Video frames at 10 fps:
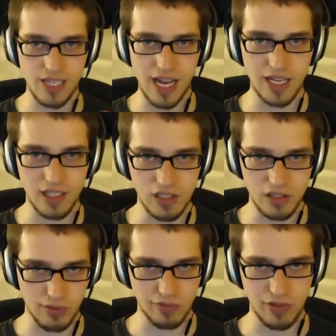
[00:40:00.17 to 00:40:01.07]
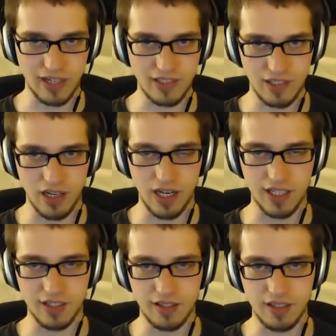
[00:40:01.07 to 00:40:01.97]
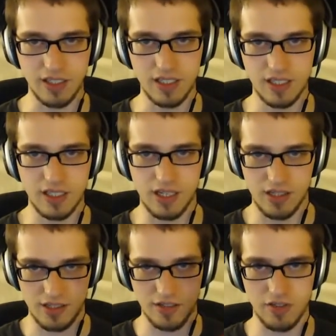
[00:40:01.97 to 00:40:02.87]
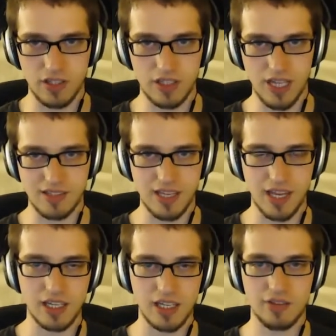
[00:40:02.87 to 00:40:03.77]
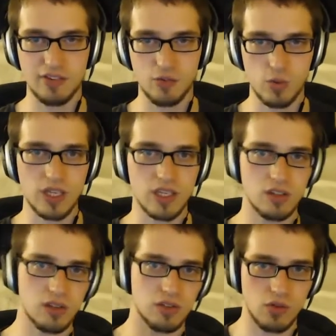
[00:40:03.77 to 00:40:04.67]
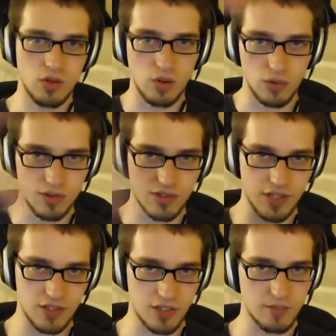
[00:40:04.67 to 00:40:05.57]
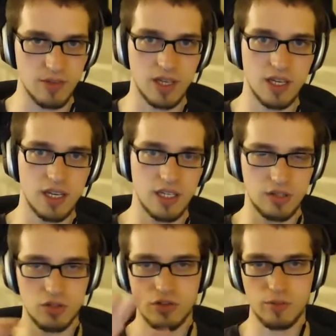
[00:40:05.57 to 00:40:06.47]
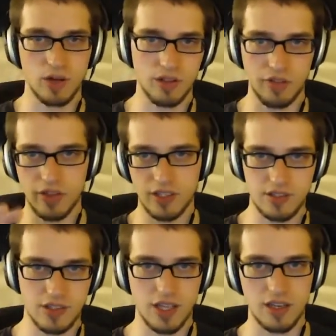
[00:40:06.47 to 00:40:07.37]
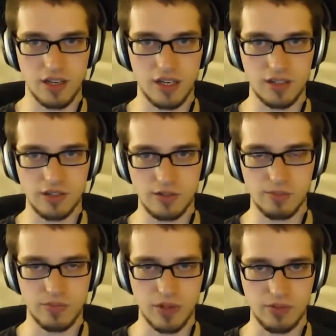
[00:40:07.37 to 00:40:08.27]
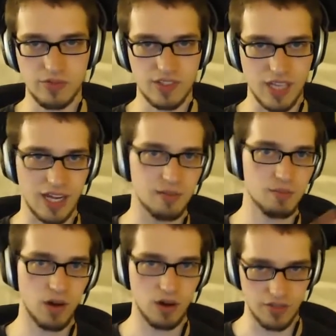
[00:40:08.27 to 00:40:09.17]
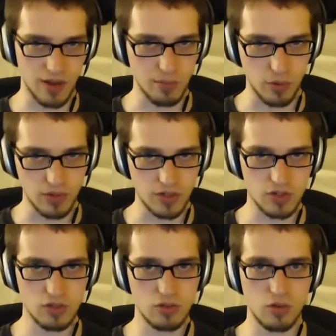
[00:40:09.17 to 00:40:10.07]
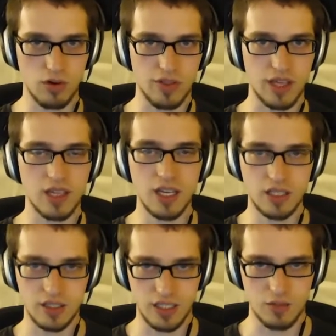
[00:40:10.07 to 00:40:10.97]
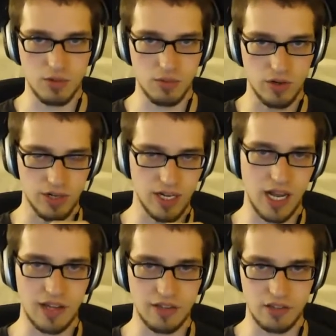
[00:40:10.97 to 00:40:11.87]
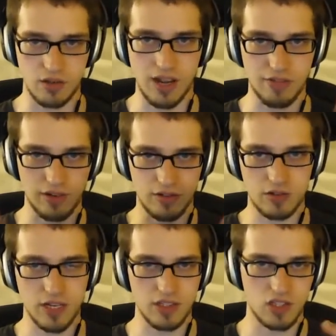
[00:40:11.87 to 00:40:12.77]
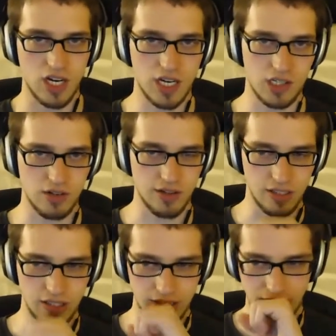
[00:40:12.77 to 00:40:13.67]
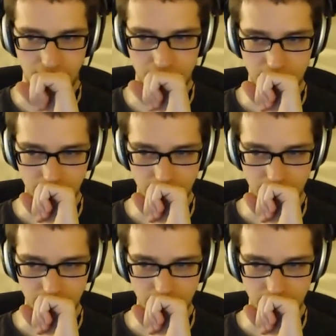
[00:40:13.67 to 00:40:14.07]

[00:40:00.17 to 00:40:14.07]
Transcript: day you reflect on kind of the stuff that you did that day, and every week you look through the whole system and you trim all the things that you decided aren't that important to do or that need to be reorganized or have their due dates changed or anything like that.